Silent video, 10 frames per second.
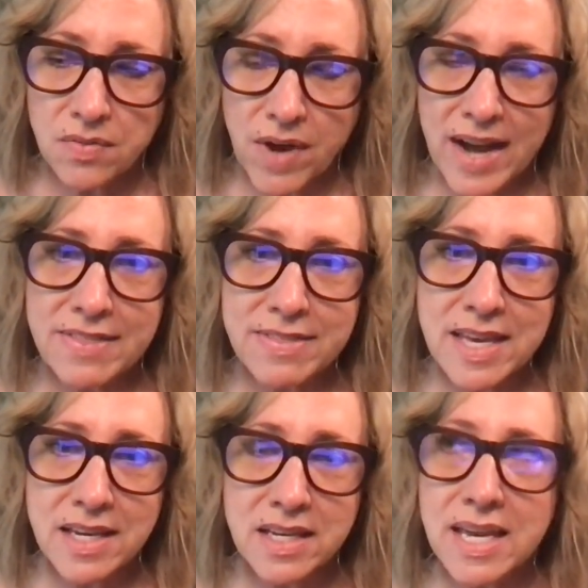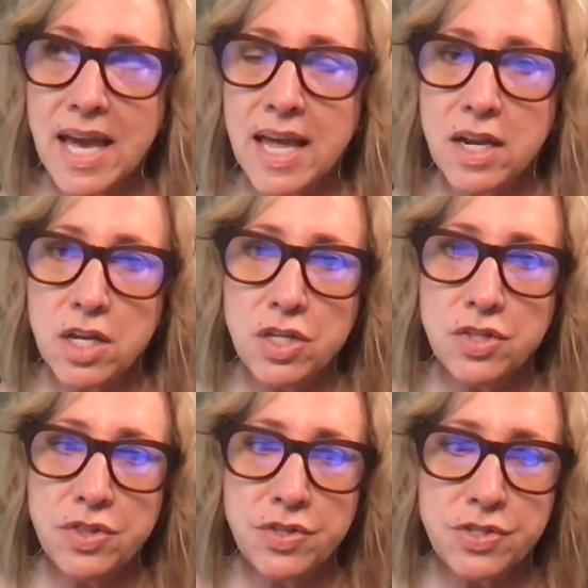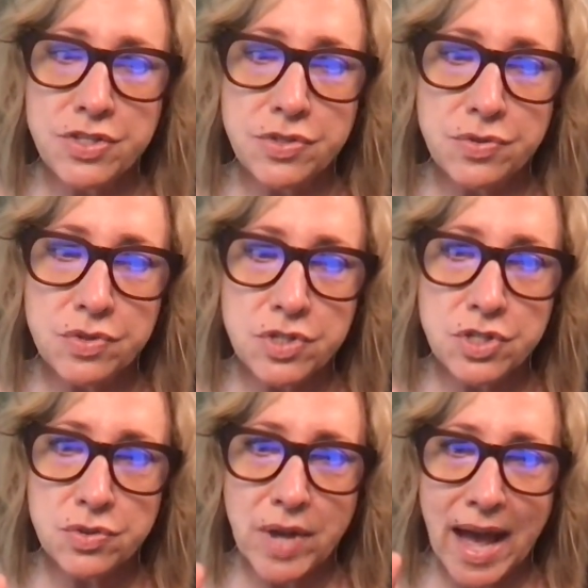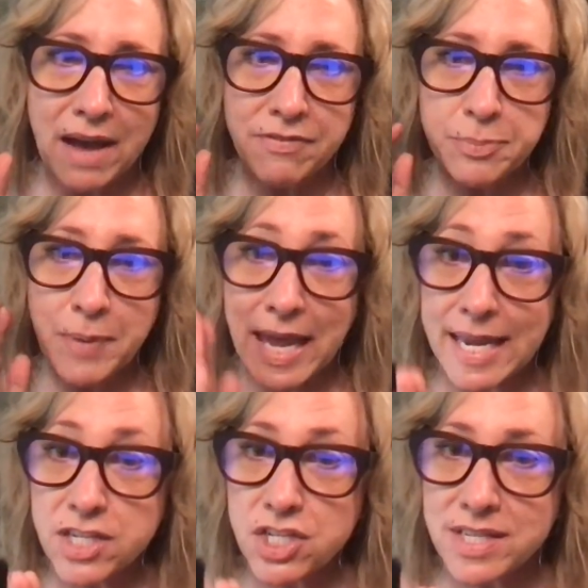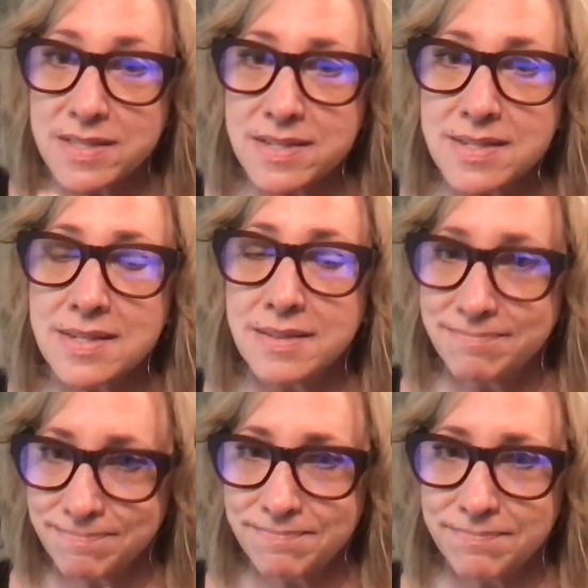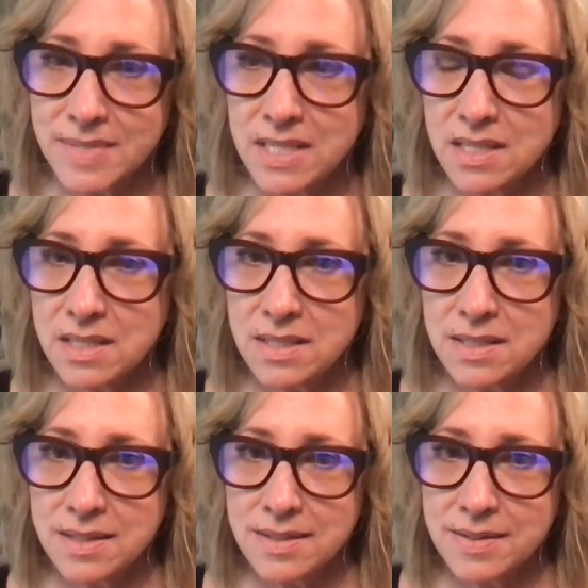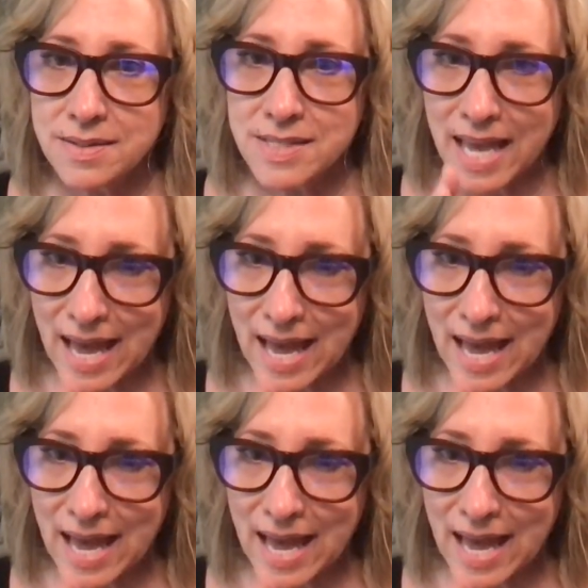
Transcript: I think, again, to have the patience to